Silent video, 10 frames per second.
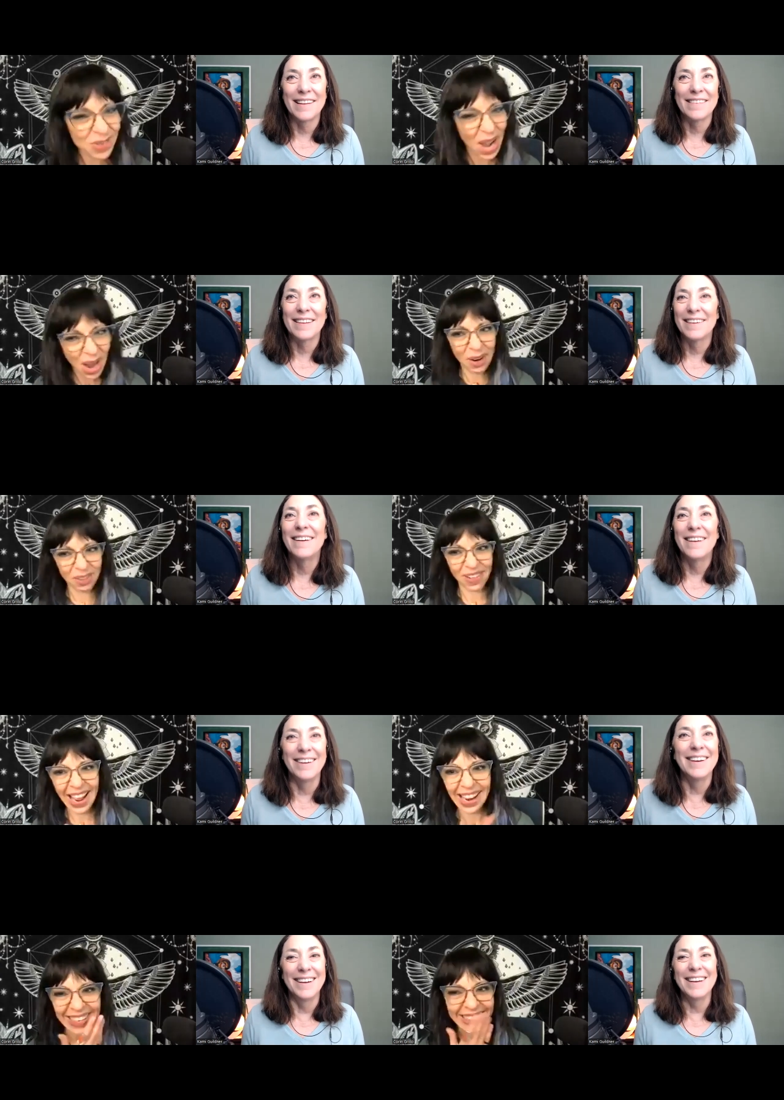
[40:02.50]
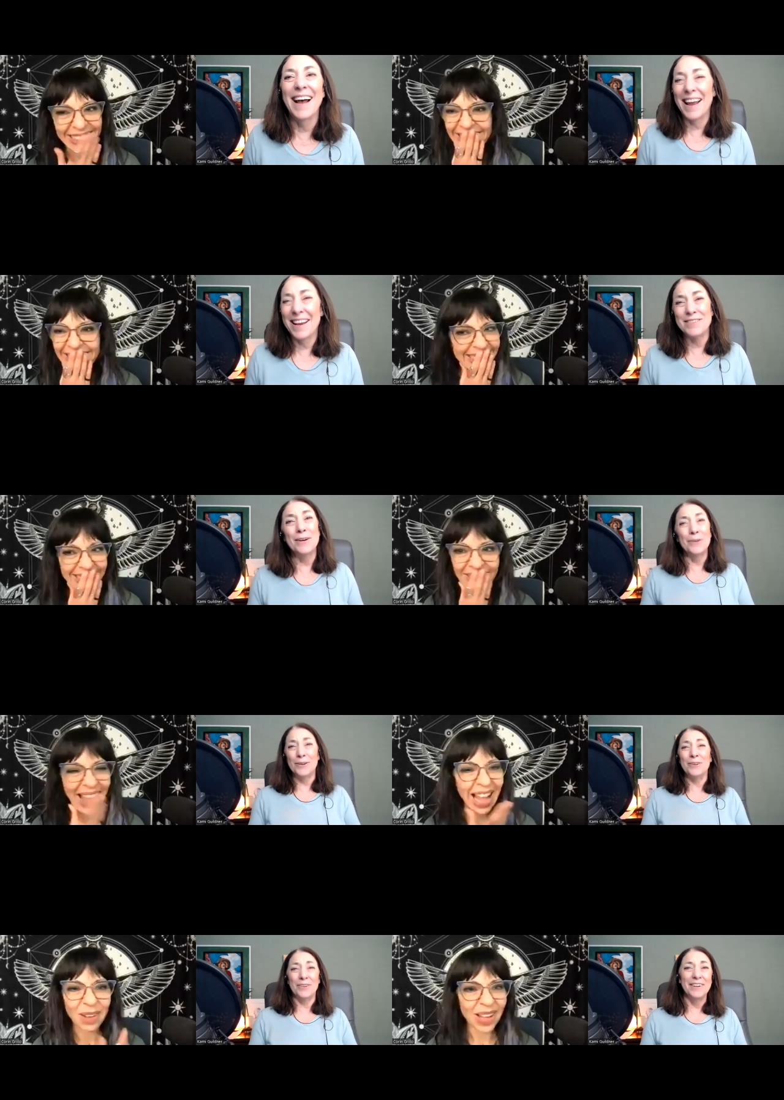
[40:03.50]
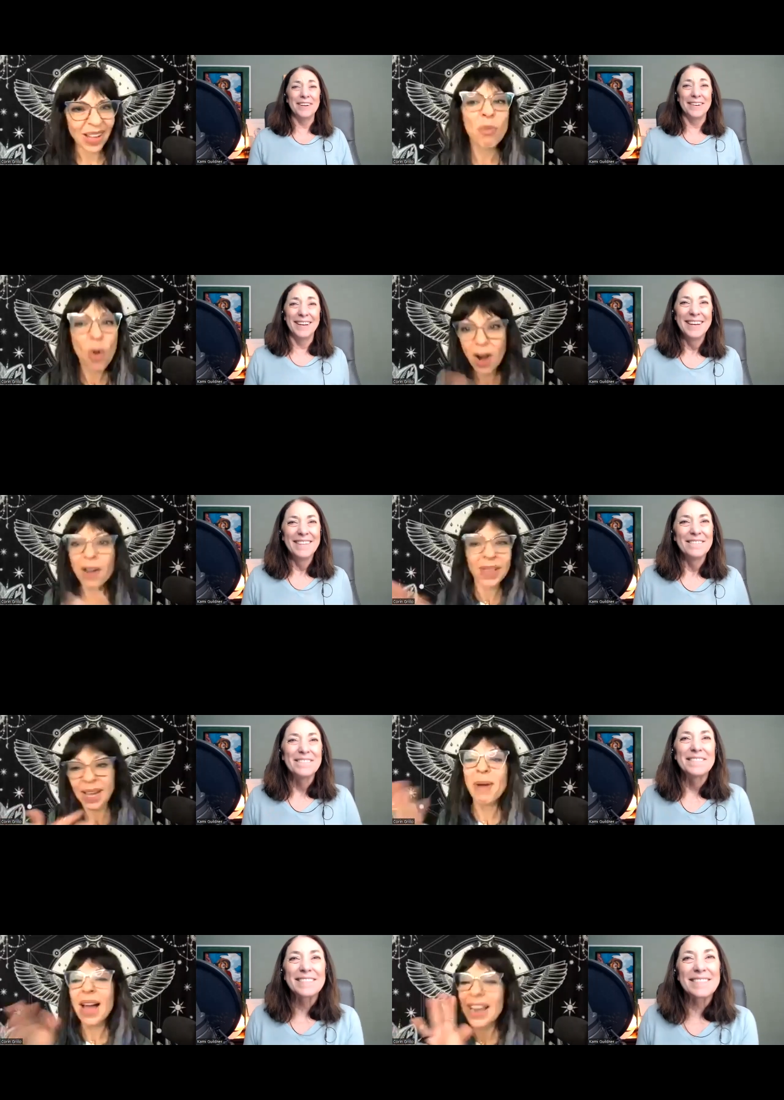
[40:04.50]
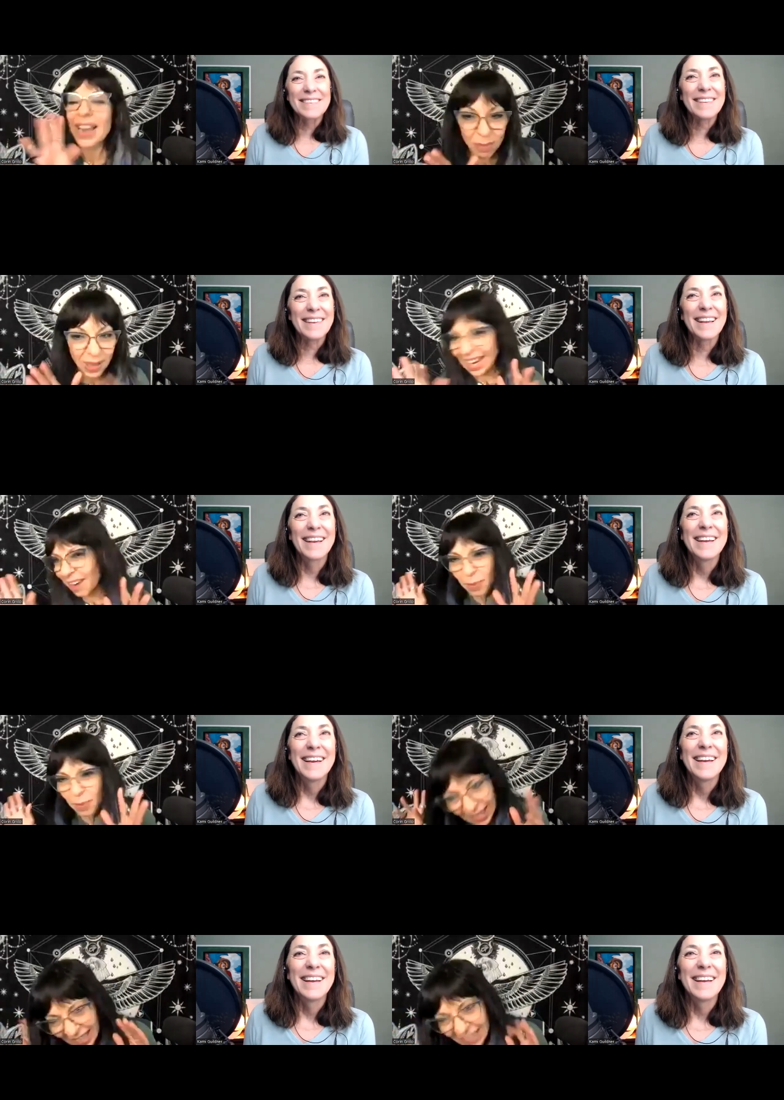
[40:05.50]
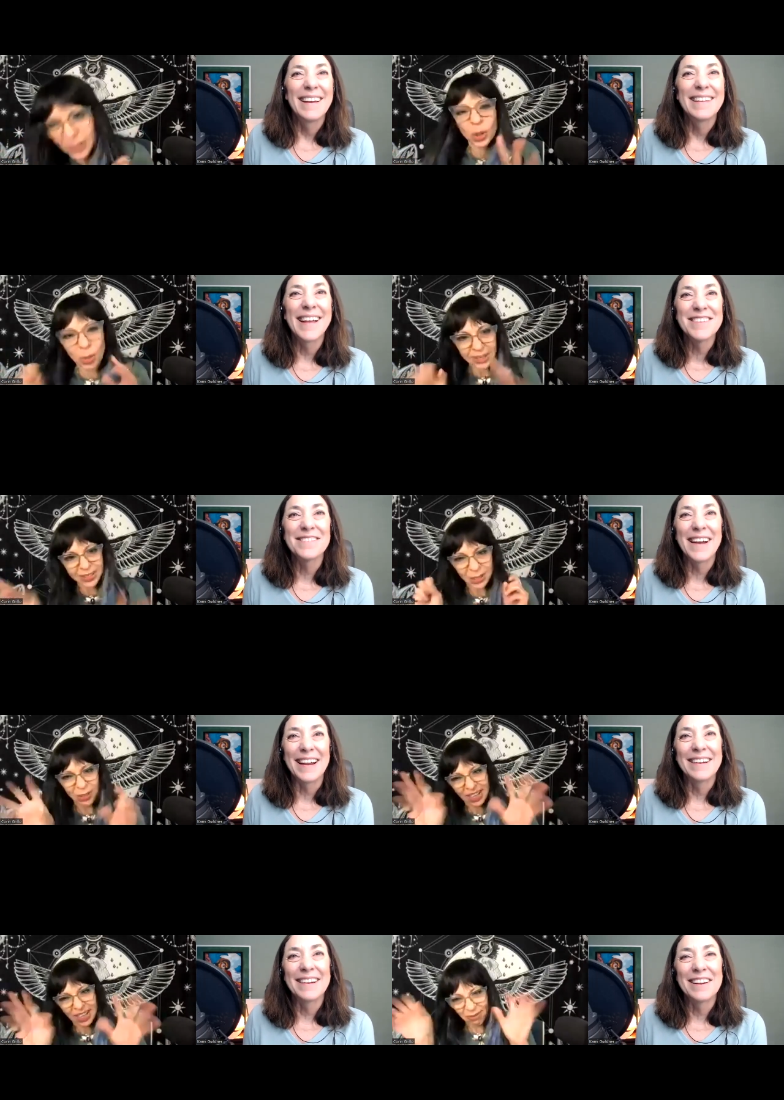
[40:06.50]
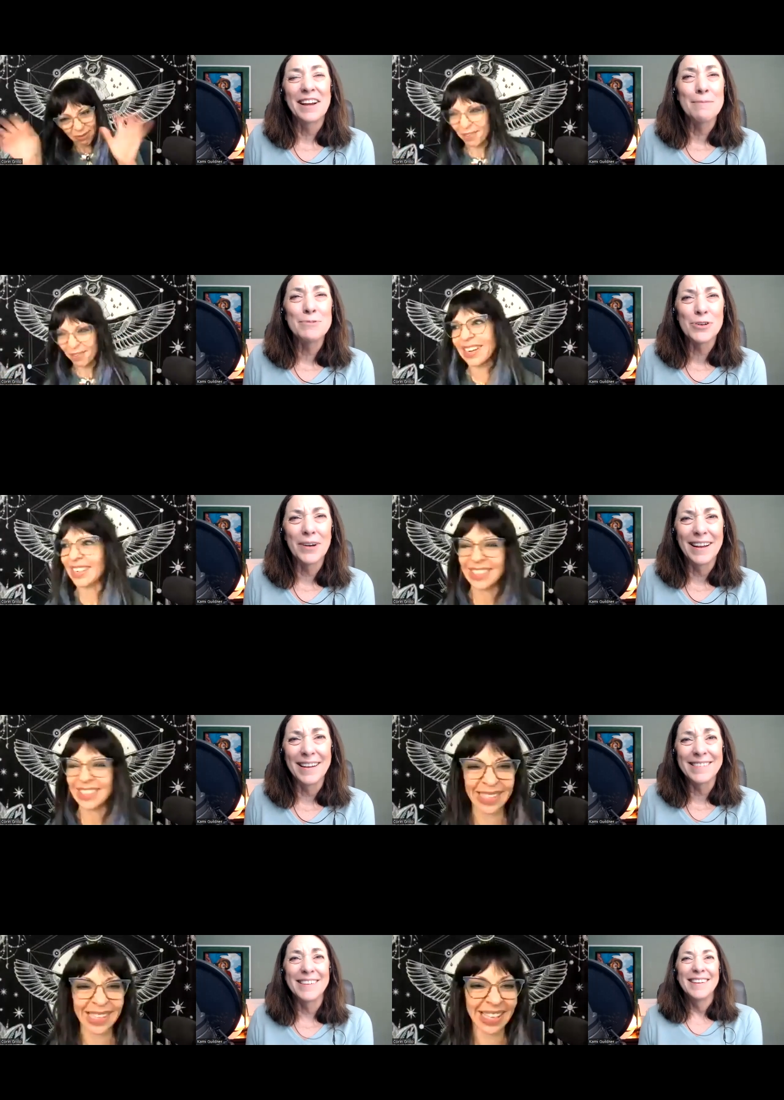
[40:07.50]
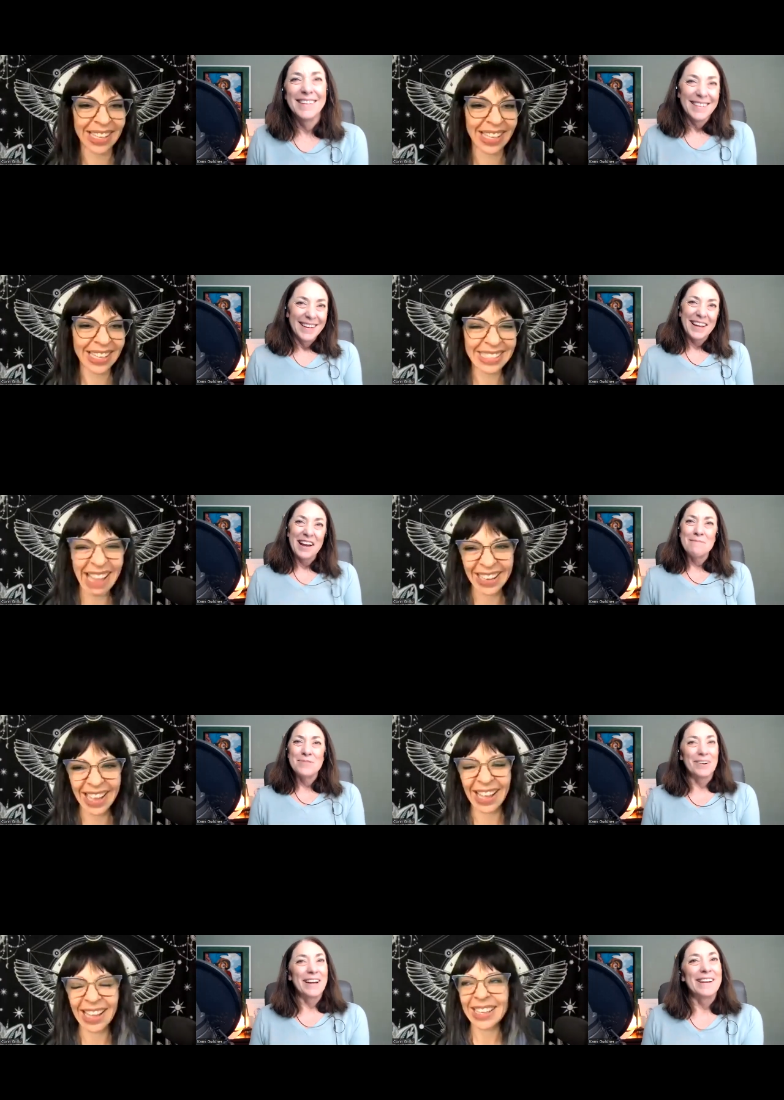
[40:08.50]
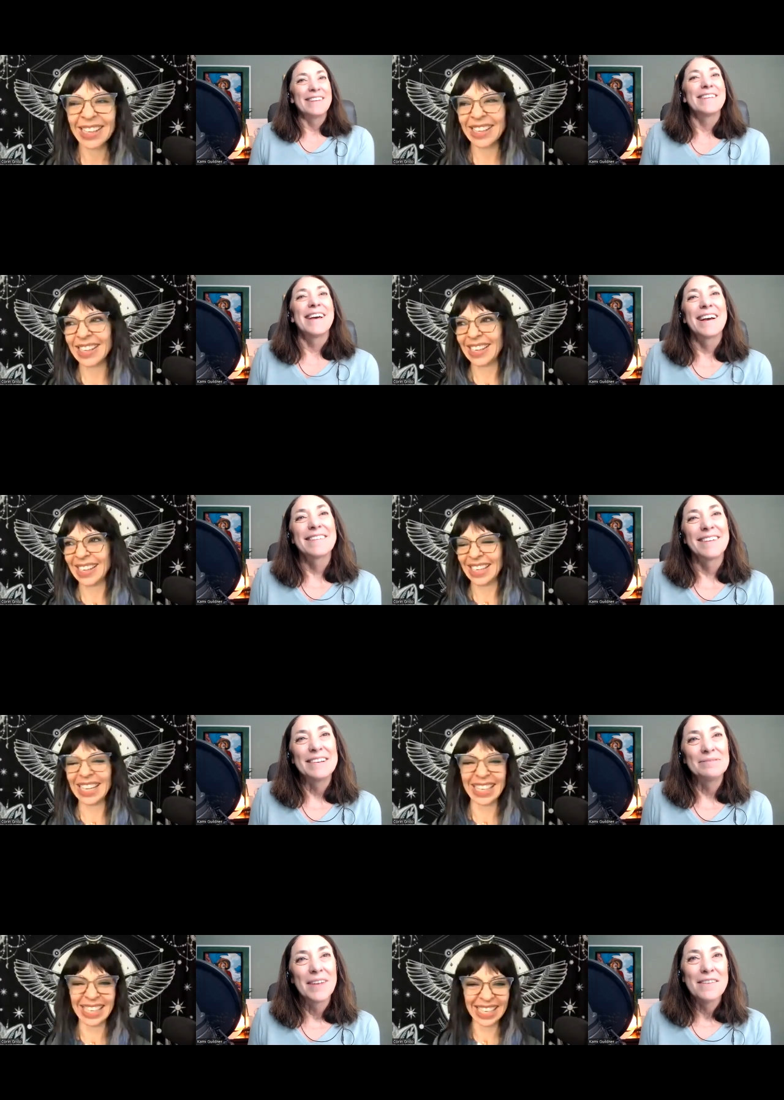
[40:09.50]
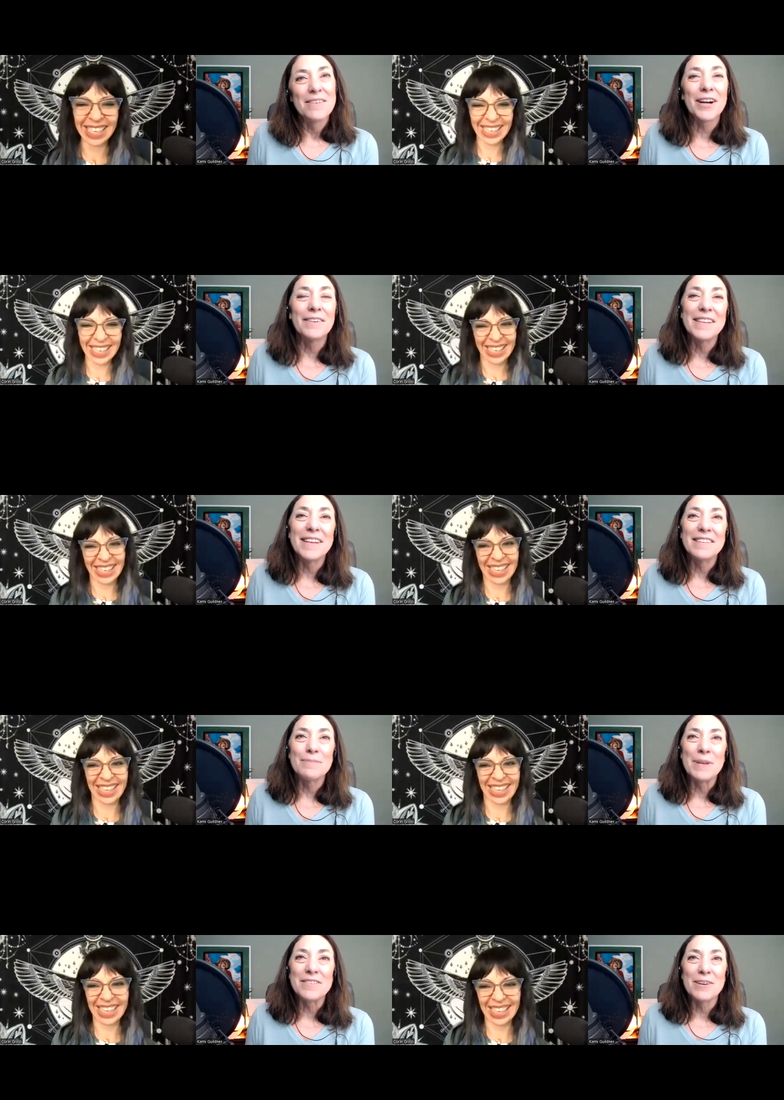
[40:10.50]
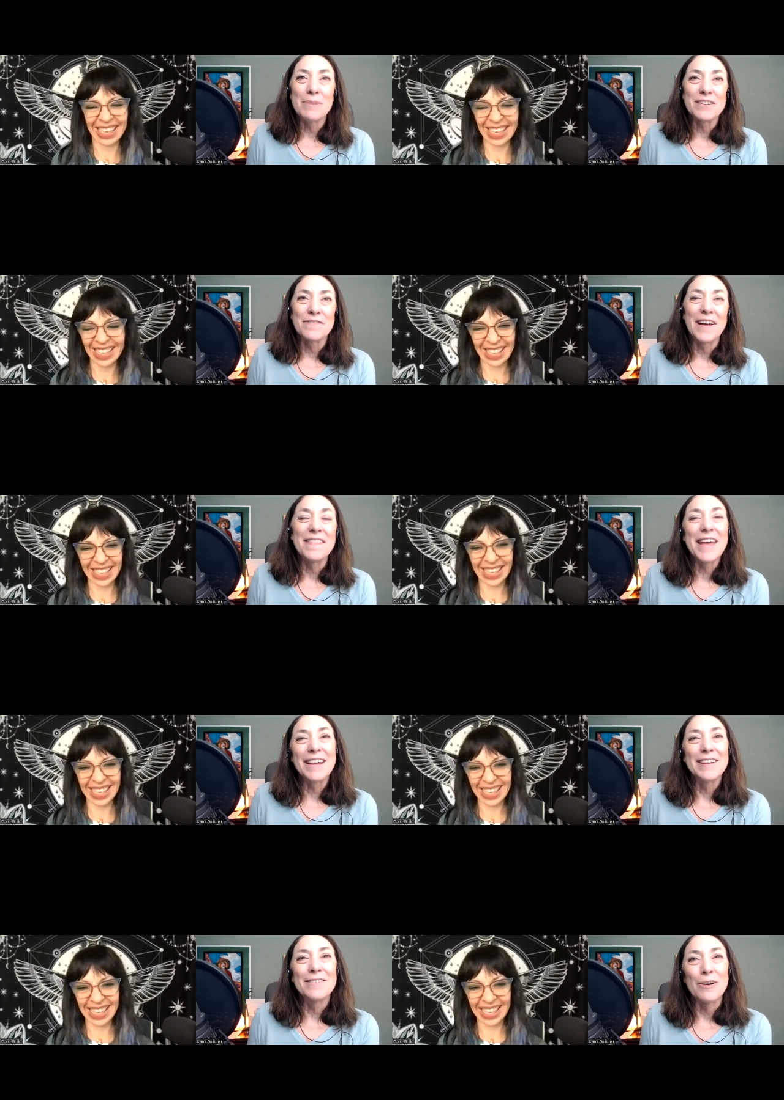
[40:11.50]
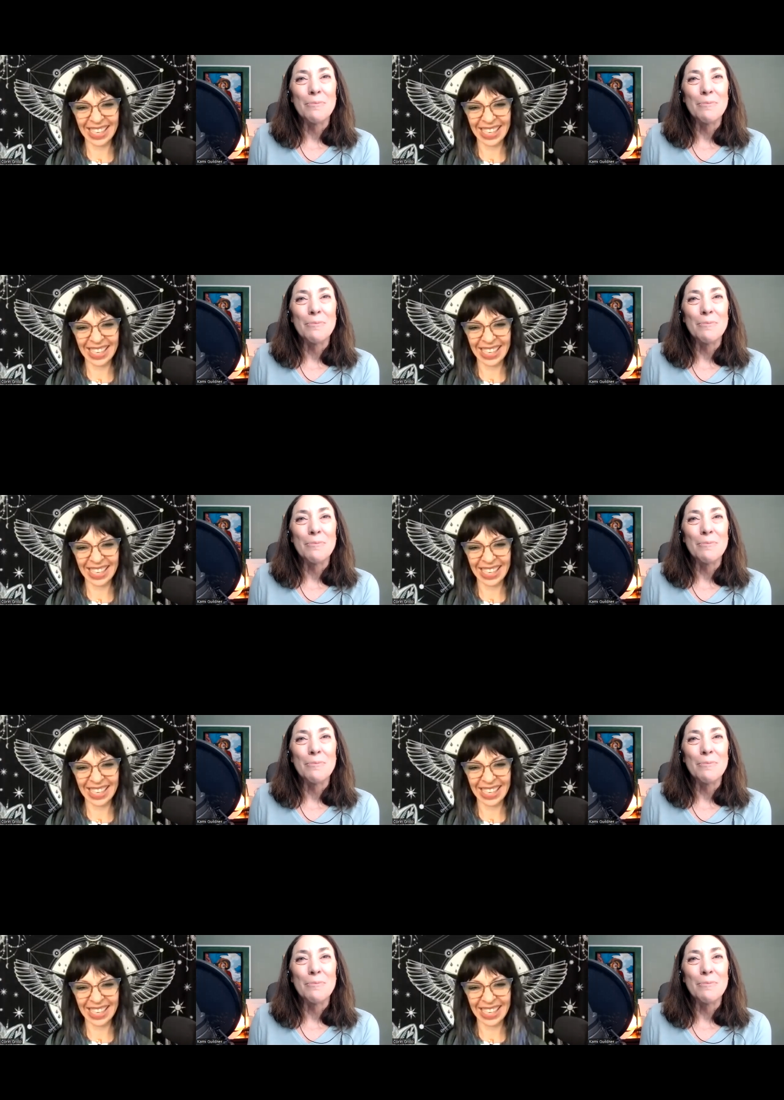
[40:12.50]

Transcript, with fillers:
Speaker 1: You know, right? I do. Wow. More, come on, everybody. Everybody else, do
Speaker 2: it. That's right. Come join us. Yeah, come join us. Excellent. Well, Corin, this has been so much fun. Thank you so